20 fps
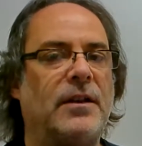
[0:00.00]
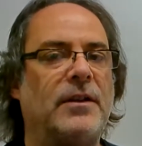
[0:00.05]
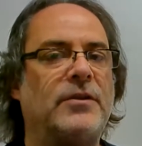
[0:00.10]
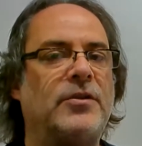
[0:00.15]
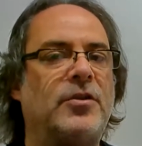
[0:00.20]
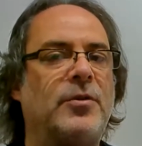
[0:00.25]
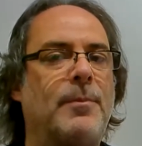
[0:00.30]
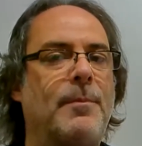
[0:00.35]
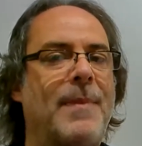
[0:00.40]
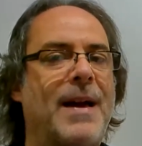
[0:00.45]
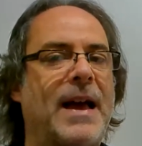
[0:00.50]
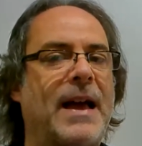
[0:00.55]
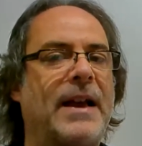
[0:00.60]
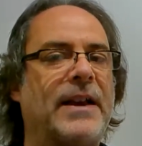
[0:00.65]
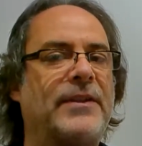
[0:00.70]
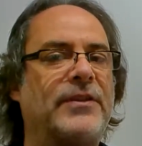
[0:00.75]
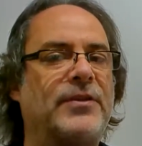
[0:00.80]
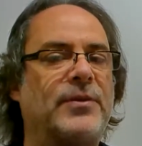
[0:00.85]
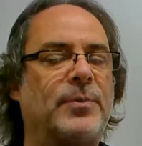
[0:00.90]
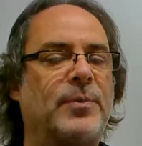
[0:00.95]
to
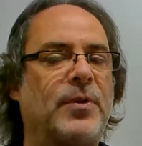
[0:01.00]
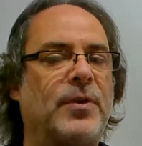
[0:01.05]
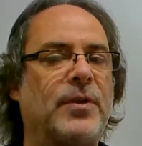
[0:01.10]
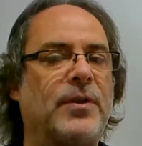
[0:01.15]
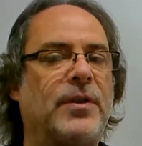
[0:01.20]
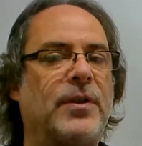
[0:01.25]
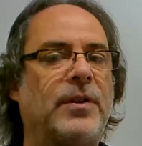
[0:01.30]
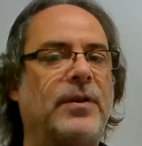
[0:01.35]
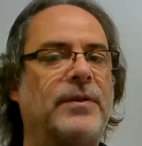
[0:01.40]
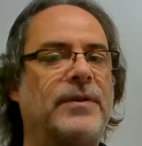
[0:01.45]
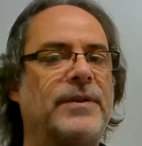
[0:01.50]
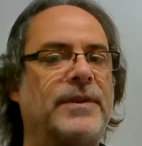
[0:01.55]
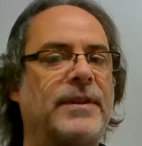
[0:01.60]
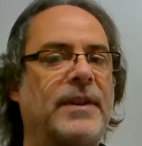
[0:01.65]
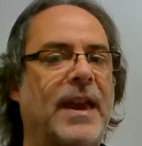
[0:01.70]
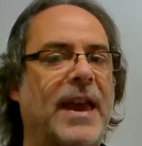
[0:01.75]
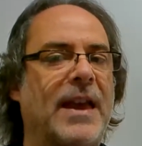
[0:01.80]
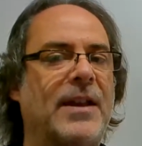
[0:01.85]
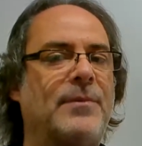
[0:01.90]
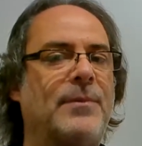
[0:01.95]
mass produce
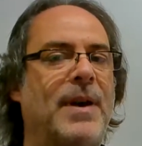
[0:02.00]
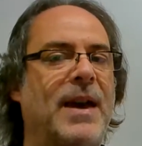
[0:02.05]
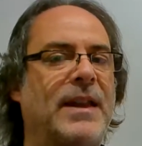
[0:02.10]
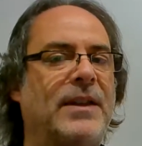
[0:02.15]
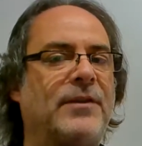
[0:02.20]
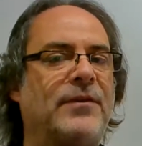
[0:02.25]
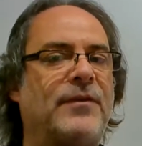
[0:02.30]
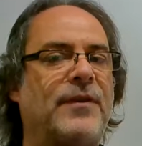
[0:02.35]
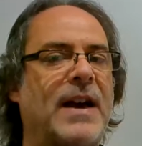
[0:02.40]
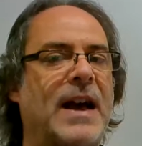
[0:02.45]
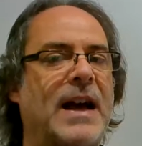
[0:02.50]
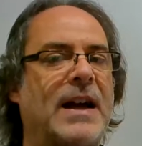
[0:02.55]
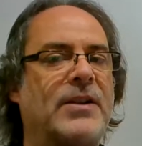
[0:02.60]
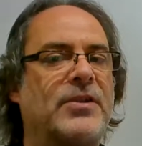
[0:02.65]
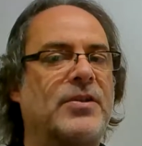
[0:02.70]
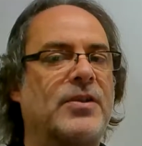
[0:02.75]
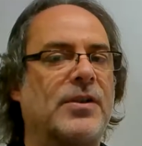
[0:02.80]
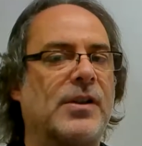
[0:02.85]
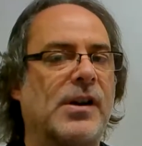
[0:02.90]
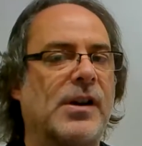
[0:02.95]
and
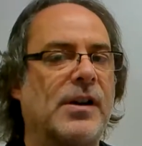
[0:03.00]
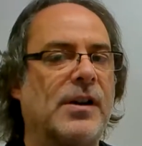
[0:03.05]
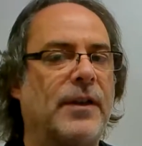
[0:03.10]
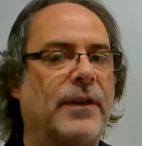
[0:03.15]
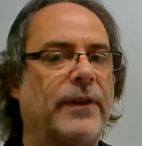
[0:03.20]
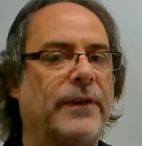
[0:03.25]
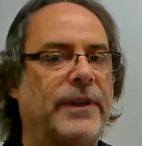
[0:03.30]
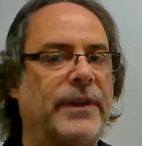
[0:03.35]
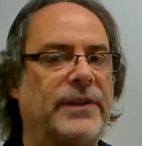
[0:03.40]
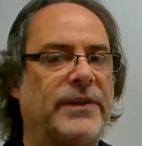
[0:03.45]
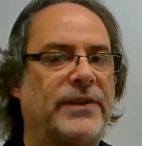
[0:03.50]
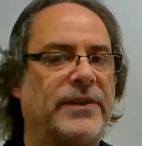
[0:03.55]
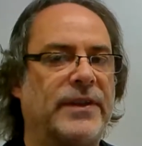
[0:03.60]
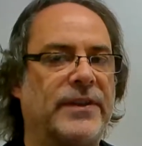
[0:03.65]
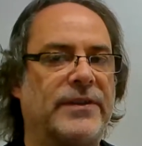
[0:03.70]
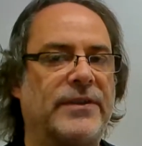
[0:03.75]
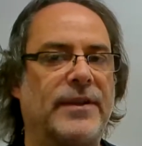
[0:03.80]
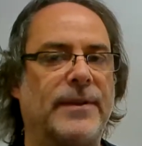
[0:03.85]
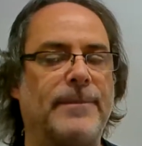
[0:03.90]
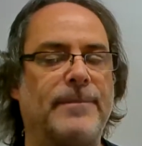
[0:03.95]
manufacture this
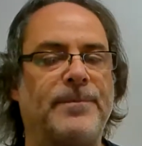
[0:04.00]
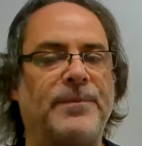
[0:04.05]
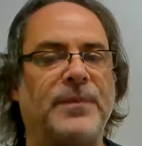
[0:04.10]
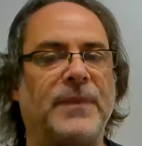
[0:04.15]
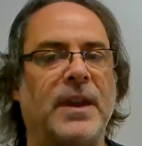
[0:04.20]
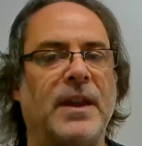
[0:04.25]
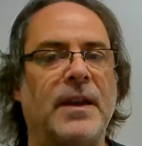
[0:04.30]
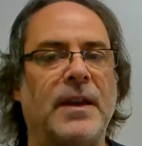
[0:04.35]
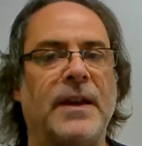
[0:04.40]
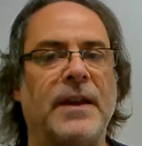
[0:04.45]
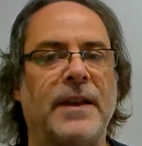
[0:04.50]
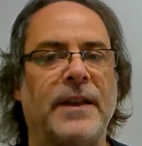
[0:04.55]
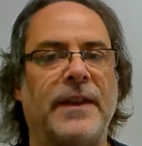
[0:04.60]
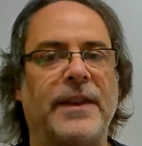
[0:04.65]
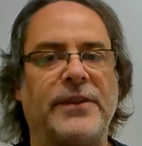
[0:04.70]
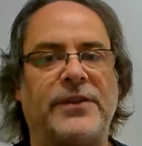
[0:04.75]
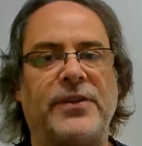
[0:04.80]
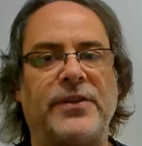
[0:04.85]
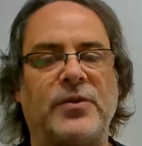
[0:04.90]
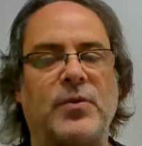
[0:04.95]
system.
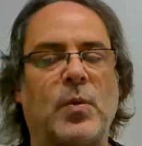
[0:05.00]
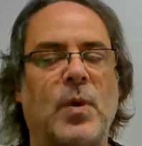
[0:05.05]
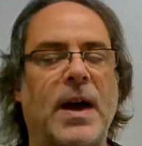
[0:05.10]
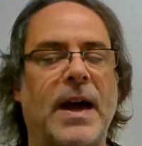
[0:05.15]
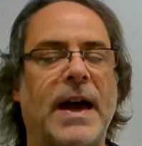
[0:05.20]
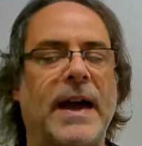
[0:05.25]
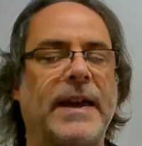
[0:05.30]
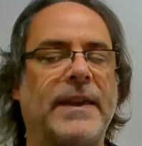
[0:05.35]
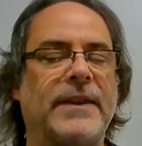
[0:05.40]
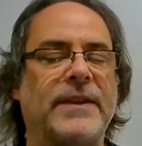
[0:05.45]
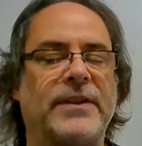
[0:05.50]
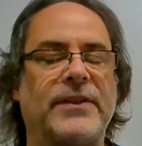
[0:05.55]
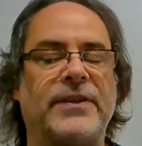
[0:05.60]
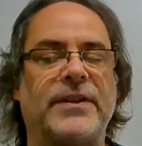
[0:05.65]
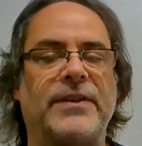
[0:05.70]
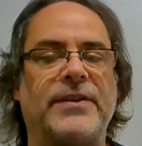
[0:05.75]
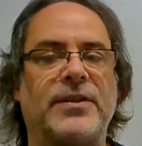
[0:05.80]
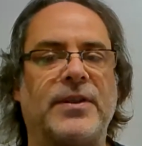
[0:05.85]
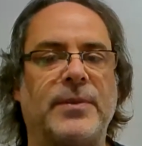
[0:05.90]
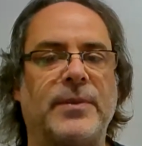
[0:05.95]
This is why this
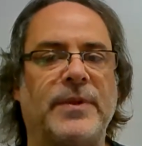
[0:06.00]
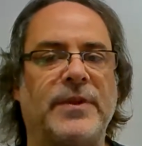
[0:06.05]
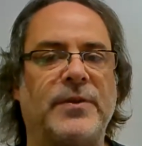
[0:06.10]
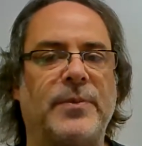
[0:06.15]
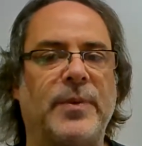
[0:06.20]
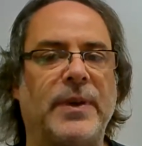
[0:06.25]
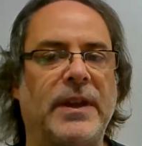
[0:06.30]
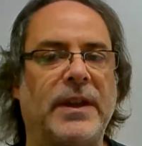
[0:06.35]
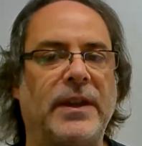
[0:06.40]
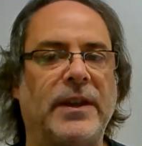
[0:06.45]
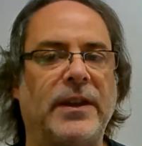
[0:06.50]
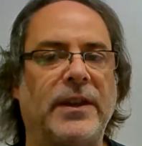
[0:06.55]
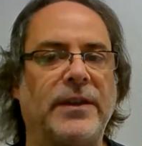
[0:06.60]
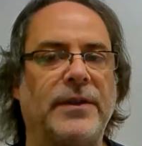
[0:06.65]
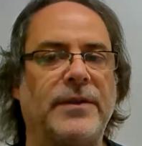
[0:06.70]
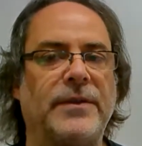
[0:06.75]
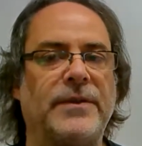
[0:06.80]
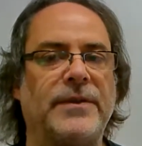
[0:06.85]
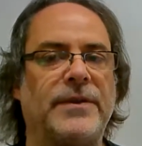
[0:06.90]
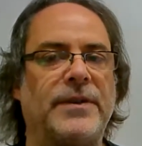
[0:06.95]
system is being
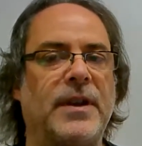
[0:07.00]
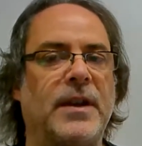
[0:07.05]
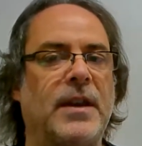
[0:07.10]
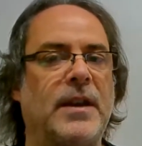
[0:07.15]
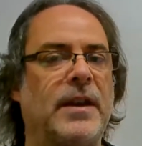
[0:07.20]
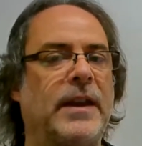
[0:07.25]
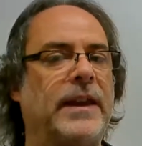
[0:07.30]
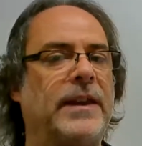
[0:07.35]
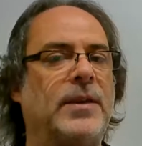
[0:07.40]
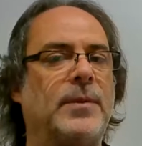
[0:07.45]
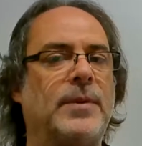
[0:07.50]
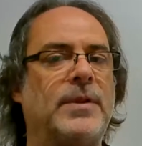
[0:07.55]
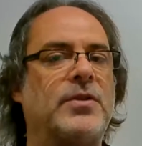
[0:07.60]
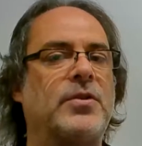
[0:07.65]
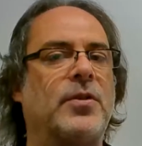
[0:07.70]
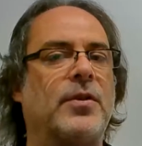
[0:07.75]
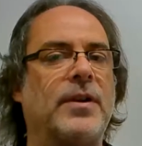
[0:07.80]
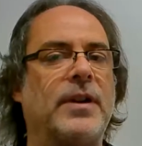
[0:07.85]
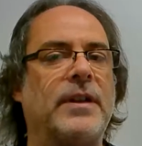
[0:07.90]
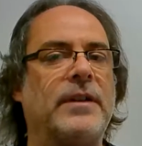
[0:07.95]
used in the
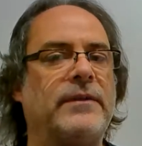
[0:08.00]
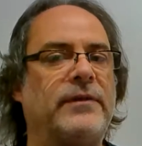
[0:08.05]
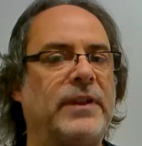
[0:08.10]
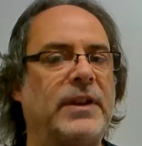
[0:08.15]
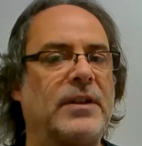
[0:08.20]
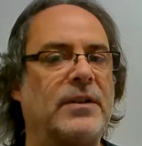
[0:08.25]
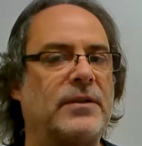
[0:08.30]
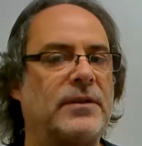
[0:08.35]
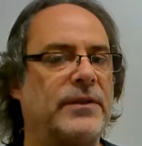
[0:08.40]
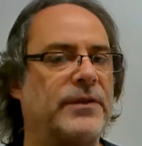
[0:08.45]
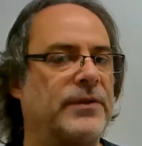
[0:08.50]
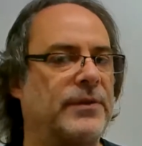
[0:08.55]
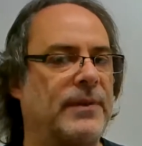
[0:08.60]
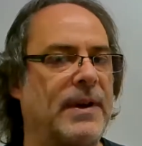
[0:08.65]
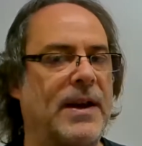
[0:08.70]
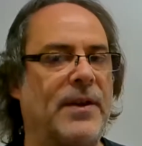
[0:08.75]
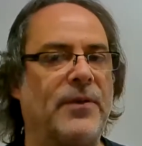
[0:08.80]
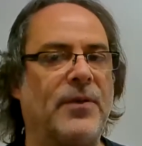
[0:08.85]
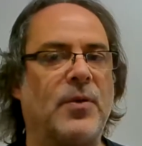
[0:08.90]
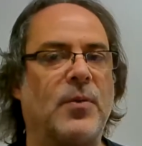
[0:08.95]
majority of vehicles
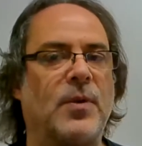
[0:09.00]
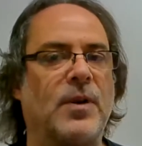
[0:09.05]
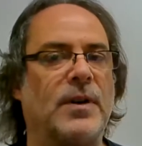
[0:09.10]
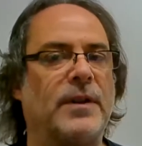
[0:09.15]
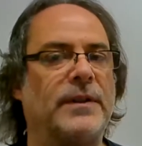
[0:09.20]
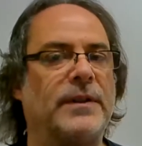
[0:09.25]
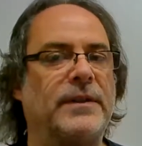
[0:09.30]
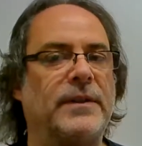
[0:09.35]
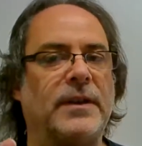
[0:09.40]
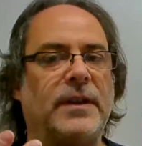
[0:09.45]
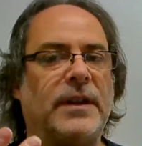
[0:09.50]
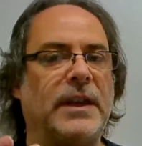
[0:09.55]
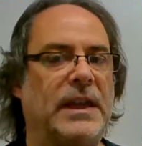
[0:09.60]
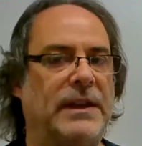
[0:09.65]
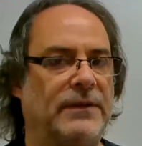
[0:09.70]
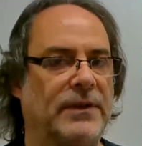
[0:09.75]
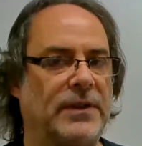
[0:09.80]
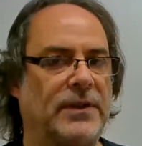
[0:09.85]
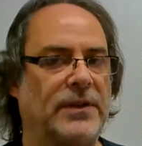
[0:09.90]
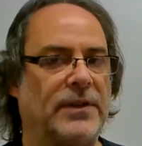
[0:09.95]
around the world
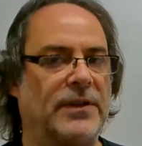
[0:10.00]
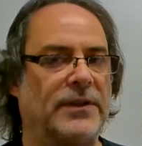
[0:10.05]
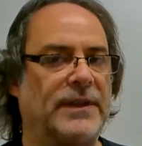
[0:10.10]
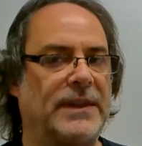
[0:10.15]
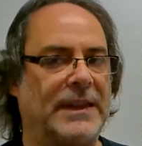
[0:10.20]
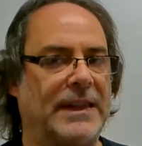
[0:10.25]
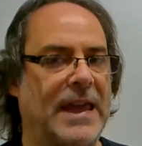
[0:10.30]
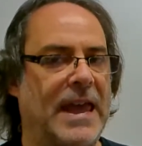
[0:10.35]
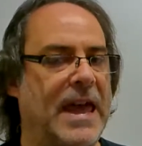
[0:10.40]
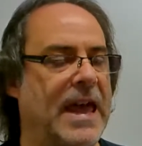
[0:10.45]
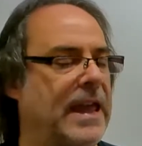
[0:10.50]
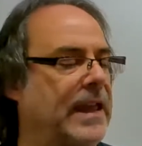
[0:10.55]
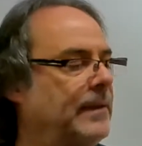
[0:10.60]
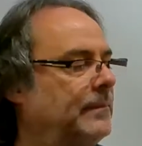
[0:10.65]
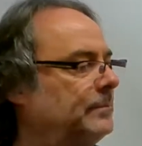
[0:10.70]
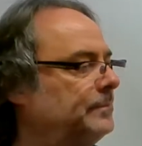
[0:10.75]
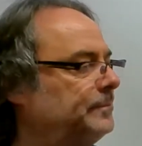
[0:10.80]
even till today.